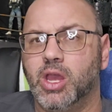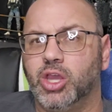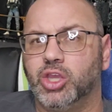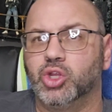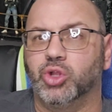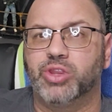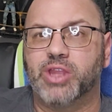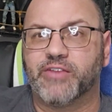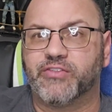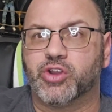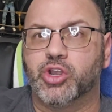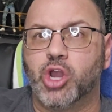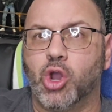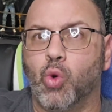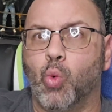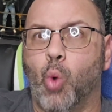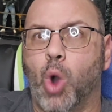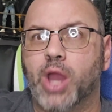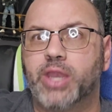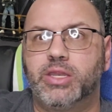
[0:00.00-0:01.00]
You'll never know
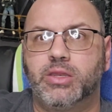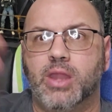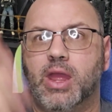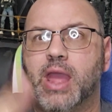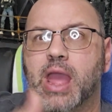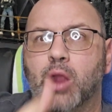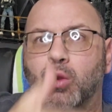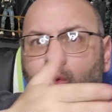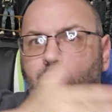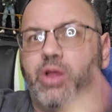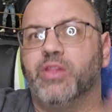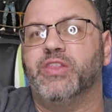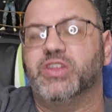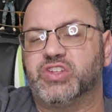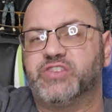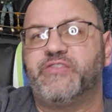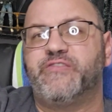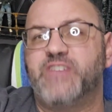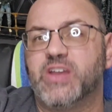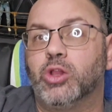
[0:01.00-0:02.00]
what era
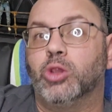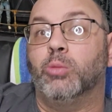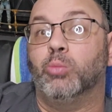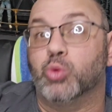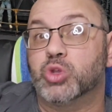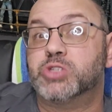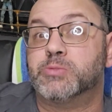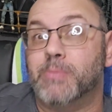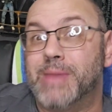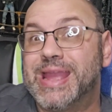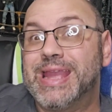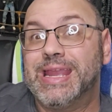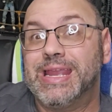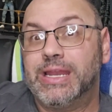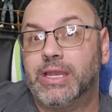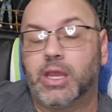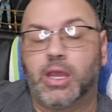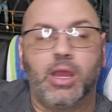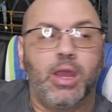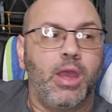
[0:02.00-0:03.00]
this film was
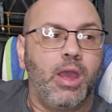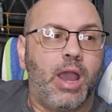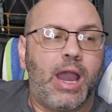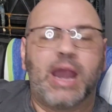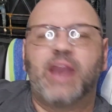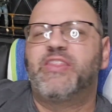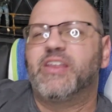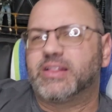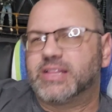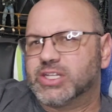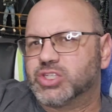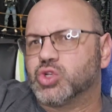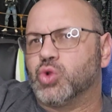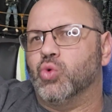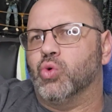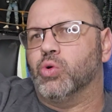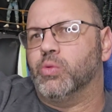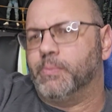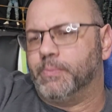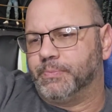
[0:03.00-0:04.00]
made. And I think that's
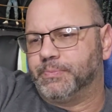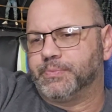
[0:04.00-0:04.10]
cool.